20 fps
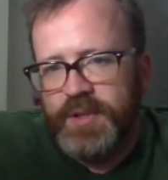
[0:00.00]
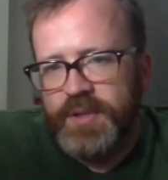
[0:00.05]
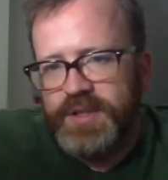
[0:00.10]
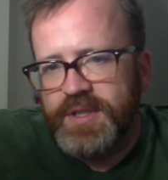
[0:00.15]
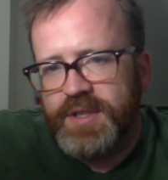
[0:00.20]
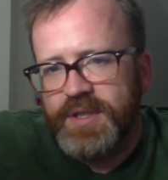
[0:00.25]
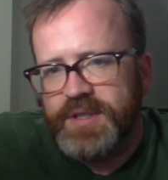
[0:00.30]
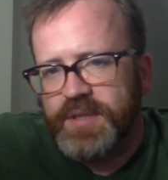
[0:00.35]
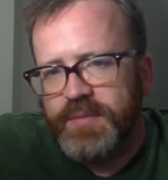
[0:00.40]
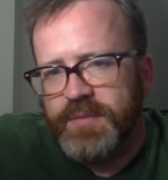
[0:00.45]
say
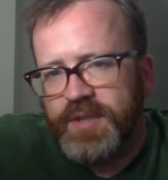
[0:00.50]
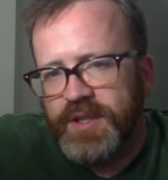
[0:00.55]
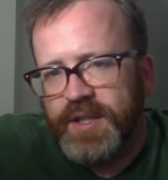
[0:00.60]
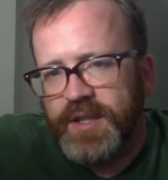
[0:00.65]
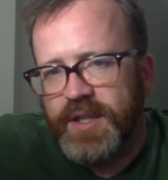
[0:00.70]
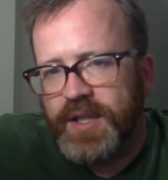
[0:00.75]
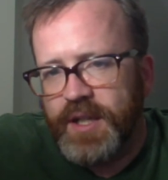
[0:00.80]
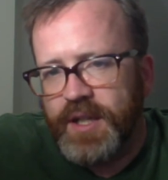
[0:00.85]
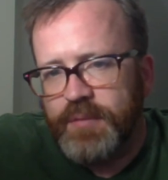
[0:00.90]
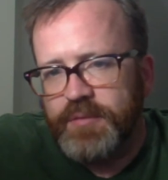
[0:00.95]
something like,
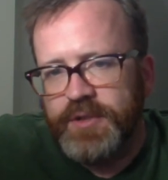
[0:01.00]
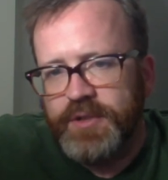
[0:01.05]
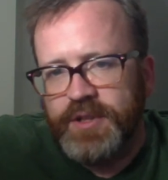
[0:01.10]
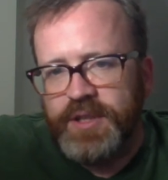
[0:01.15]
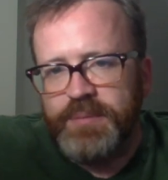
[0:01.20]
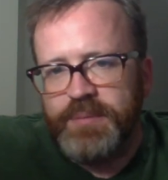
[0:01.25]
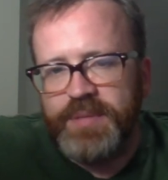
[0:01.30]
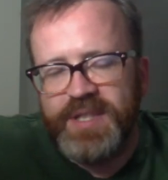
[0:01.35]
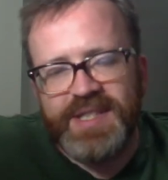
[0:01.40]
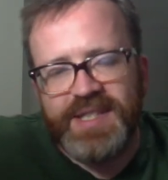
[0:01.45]
"I'm really
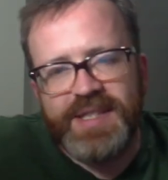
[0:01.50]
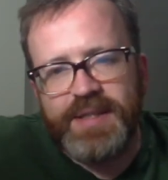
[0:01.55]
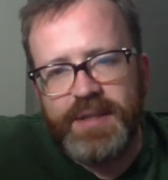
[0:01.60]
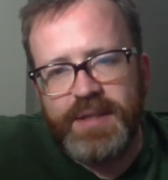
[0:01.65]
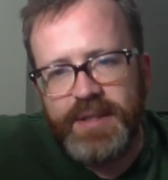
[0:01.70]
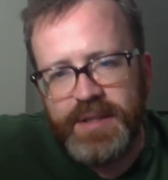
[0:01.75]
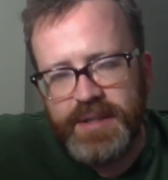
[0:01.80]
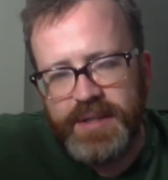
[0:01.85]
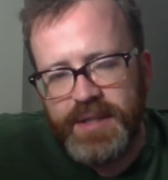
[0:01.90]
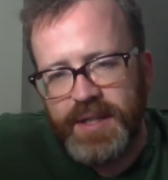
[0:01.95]
busy
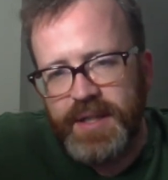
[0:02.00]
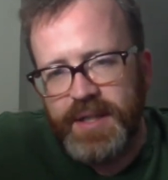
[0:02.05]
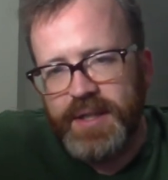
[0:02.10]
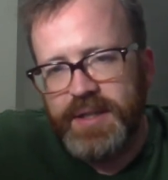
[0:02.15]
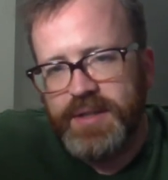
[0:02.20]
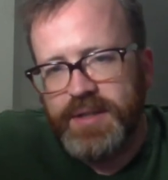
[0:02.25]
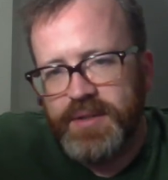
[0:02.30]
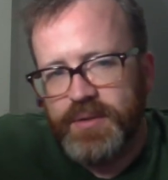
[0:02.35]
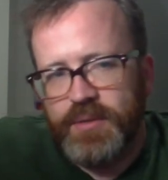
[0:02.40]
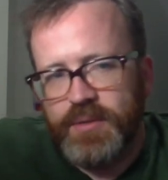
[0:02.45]
these
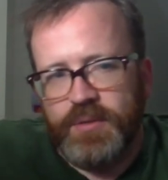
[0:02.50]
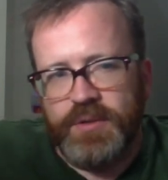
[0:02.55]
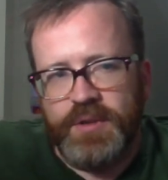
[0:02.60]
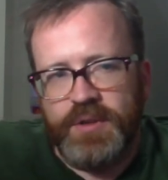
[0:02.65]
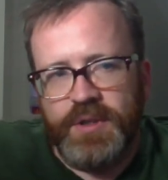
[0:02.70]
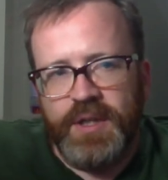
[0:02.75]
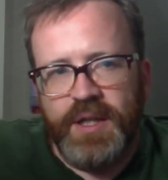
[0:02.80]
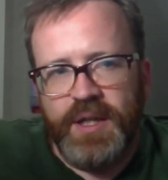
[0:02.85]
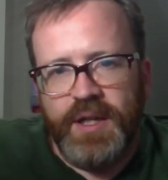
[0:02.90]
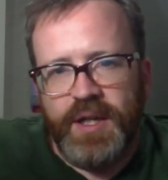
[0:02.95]
days," or
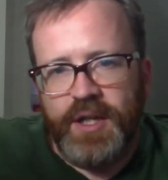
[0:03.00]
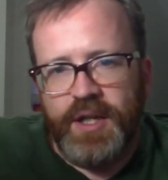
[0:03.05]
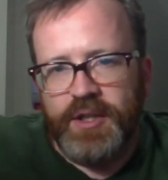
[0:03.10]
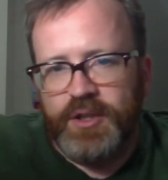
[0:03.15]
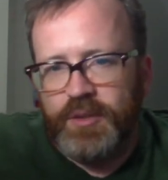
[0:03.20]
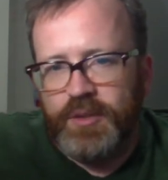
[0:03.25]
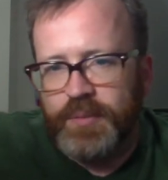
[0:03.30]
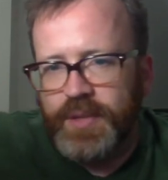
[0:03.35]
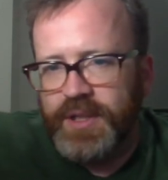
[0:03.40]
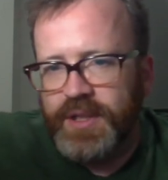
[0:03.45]
"I
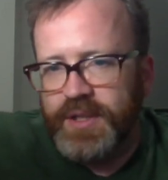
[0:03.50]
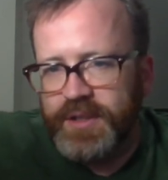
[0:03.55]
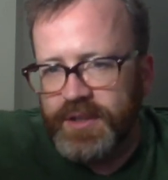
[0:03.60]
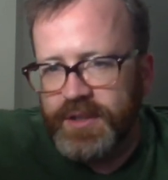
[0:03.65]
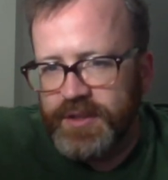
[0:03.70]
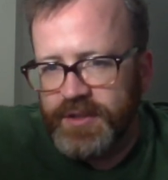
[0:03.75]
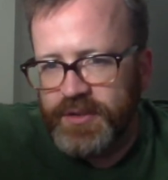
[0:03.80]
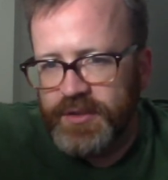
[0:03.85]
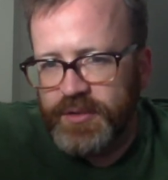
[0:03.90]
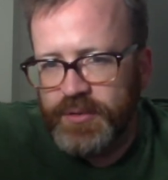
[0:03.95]
don't make it
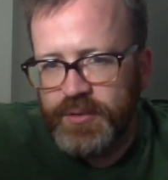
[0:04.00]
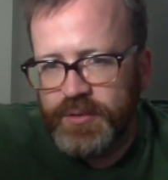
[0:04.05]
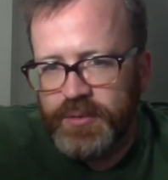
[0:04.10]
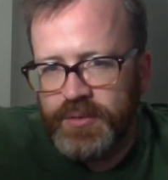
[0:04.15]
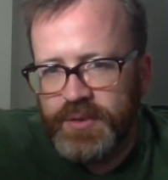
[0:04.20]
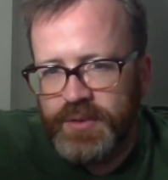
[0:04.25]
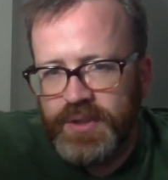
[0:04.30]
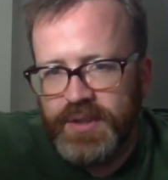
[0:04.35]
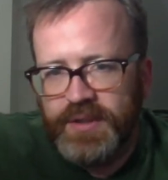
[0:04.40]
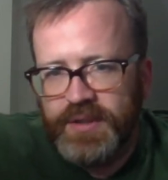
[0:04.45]
into
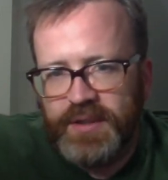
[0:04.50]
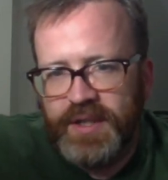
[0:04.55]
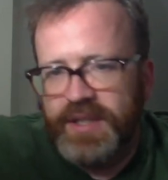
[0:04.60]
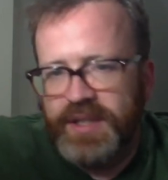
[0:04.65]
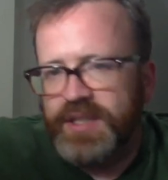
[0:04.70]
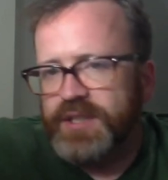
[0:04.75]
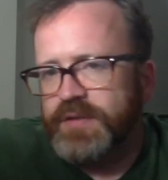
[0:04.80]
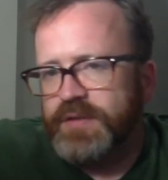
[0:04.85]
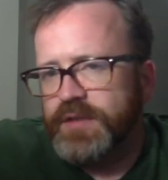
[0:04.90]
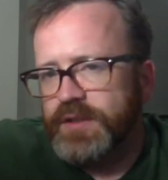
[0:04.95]

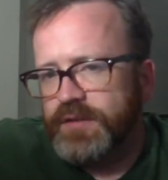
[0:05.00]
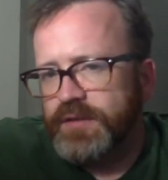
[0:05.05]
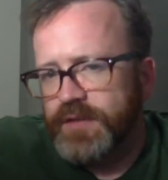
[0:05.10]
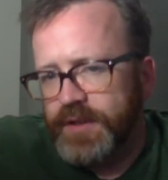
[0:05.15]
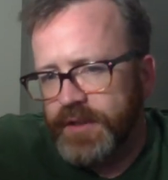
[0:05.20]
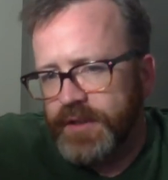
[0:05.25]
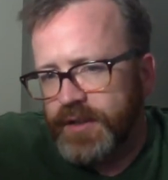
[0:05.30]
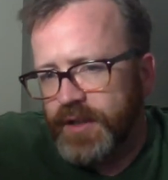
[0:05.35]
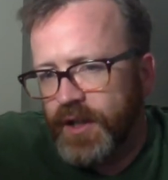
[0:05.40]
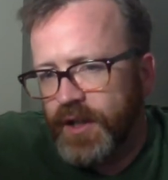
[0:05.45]
Lennoxville
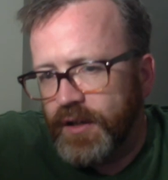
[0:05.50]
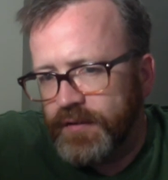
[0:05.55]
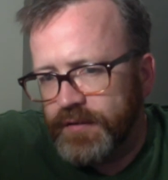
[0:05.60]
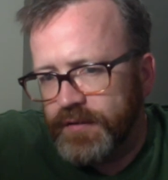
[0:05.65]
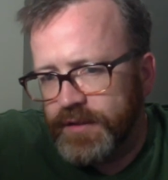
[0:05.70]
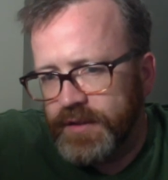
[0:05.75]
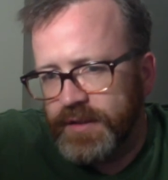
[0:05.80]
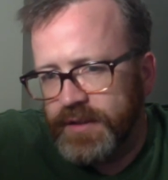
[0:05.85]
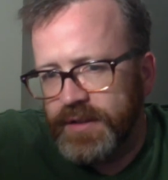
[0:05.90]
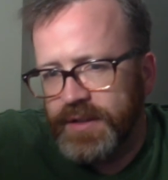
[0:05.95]
very
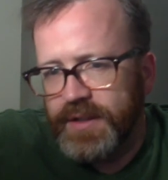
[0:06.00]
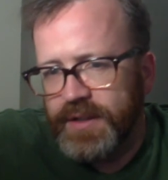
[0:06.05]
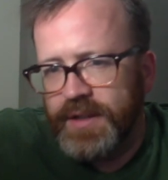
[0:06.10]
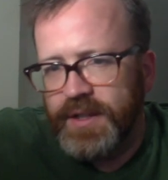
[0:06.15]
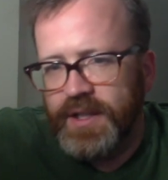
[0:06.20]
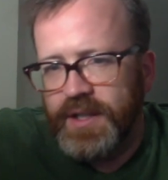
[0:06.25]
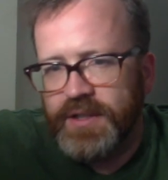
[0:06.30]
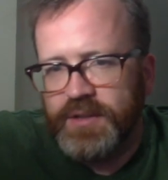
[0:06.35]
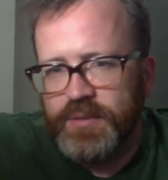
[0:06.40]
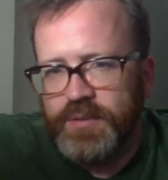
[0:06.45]
often,"
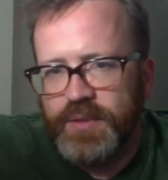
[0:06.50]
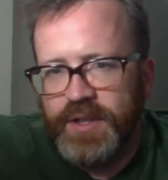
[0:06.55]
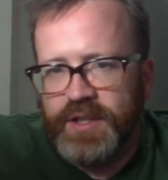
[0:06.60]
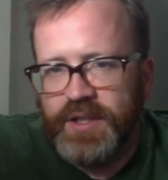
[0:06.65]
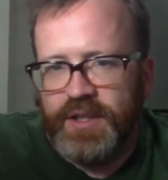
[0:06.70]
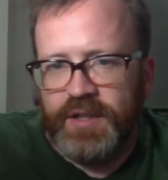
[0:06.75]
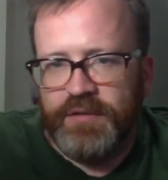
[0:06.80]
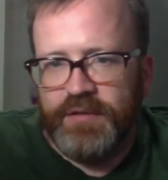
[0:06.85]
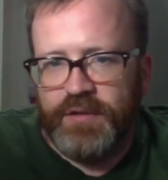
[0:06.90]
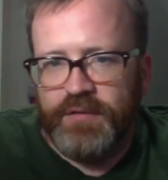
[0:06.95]
as a way
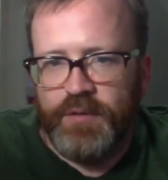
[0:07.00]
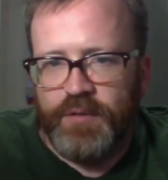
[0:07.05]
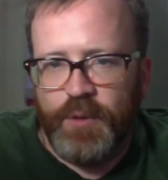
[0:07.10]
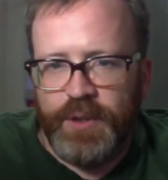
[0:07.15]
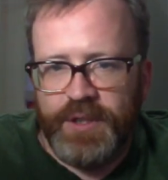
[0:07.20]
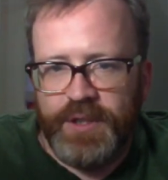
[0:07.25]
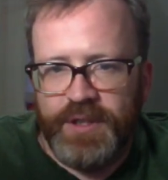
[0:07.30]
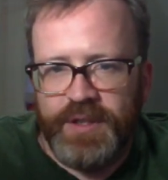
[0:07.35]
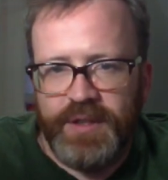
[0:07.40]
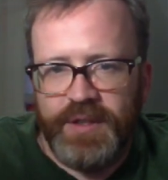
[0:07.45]
of
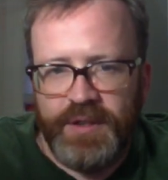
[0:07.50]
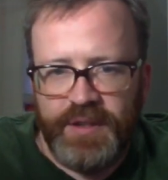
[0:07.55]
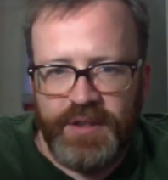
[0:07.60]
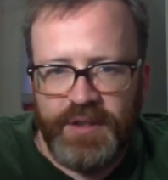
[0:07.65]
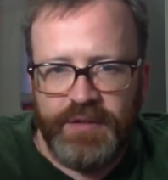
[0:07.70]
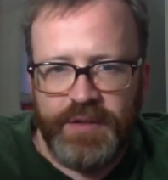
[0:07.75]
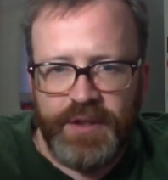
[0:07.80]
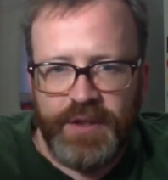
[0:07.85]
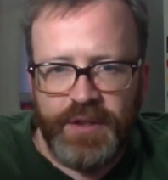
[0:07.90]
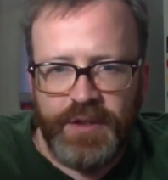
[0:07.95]
avoiding
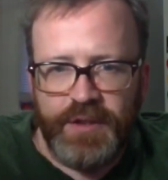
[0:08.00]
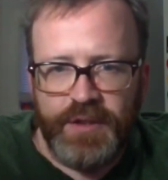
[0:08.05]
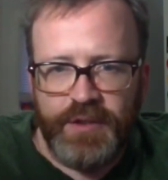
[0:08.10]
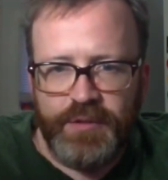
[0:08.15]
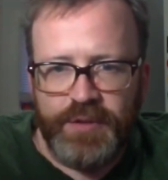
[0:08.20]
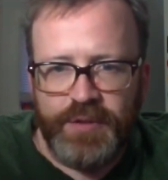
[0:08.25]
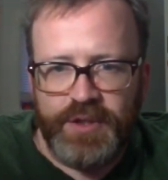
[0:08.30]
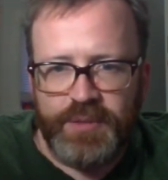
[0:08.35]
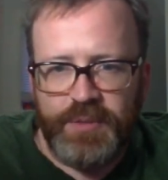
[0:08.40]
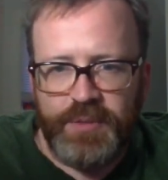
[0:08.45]
giving the
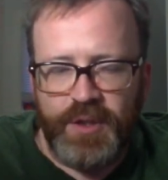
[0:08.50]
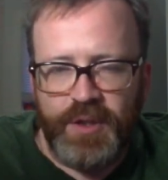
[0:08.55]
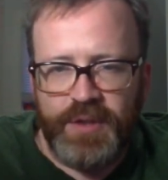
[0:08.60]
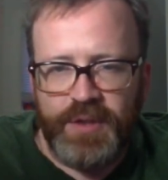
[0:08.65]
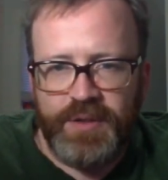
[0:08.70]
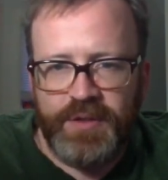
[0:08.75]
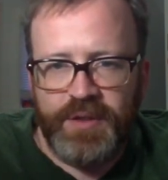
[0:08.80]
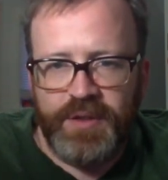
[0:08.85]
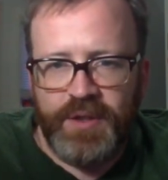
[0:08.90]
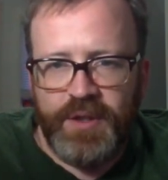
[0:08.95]
response.